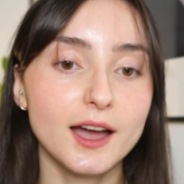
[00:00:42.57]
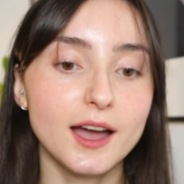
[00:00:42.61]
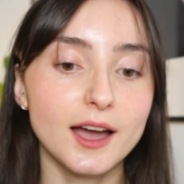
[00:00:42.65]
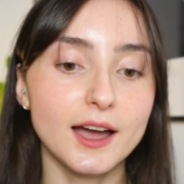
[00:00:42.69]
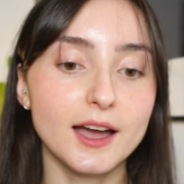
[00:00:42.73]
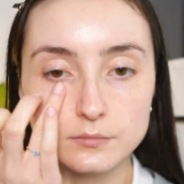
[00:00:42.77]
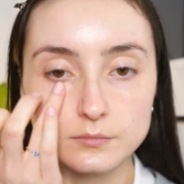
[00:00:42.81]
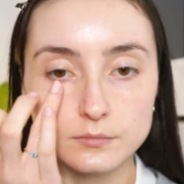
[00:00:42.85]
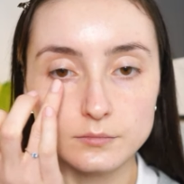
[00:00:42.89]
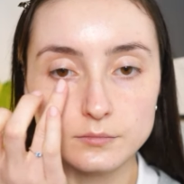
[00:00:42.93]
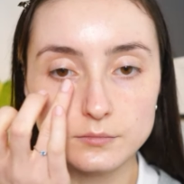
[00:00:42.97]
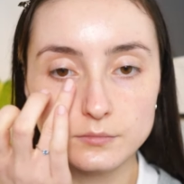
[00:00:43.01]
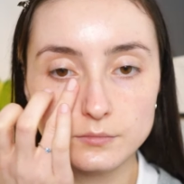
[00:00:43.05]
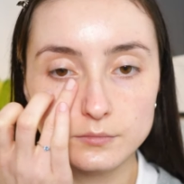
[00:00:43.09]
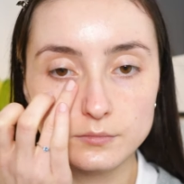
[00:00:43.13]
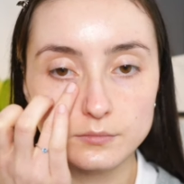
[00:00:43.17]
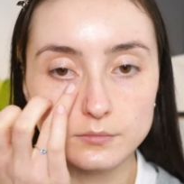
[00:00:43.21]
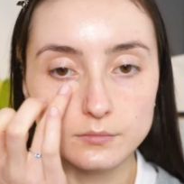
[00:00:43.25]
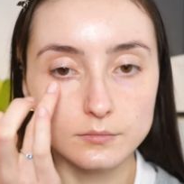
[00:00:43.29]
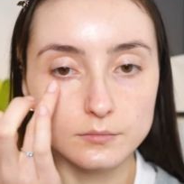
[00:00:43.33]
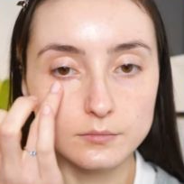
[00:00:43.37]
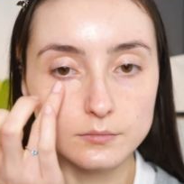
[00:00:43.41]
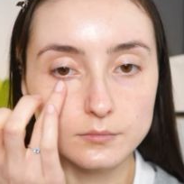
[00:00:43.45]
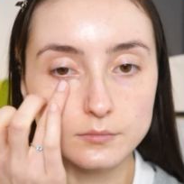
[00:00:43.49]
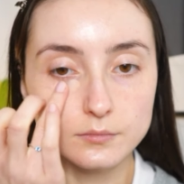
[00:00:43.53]
I
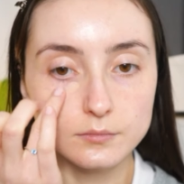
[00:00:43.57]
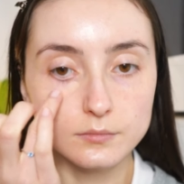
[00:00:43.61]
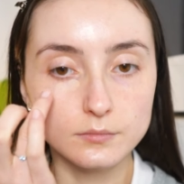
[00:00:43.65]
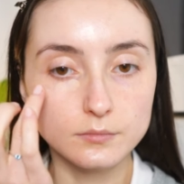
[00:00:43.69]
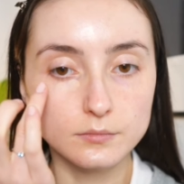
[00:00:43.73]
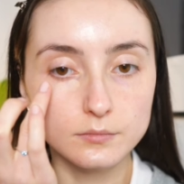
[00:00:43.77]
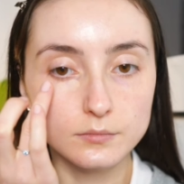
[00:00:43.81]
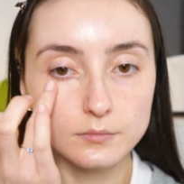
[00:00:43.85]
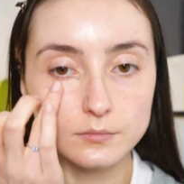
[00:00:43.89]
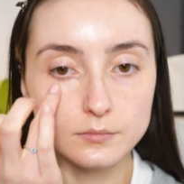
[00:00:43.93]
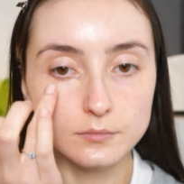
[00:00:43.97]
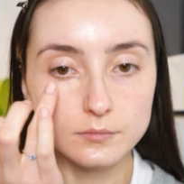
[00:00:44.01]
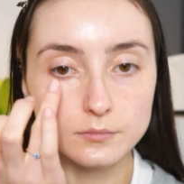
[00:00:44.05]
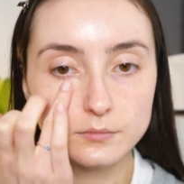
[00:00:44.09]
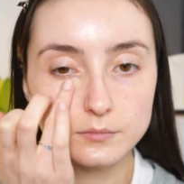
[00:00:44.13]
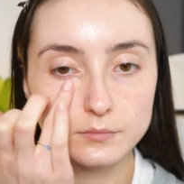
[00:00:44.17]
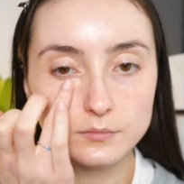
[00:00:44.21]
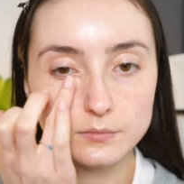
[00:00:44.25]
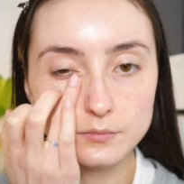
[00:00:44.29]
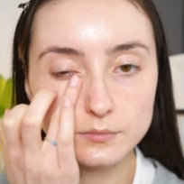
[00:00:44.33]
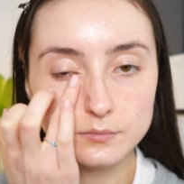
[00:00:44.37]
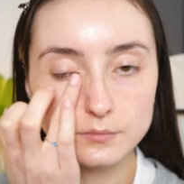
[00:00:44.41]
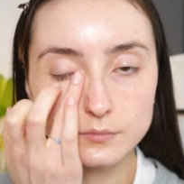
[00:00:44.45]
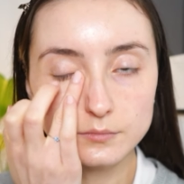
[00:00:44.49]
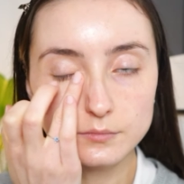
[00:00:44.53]
only
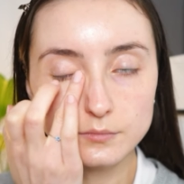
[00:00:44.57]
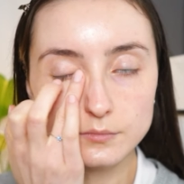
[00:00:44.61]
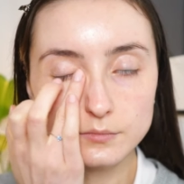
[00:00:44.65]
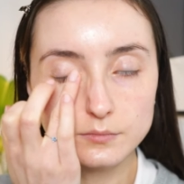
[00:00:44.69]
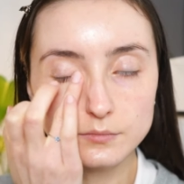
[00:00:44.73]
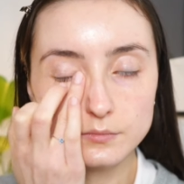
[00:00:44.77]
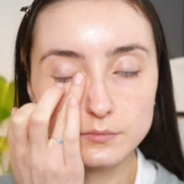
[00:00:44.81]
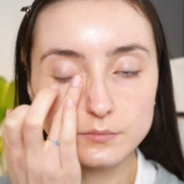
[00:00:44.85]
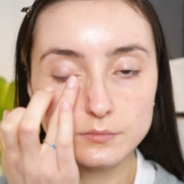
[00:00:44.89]
applied a little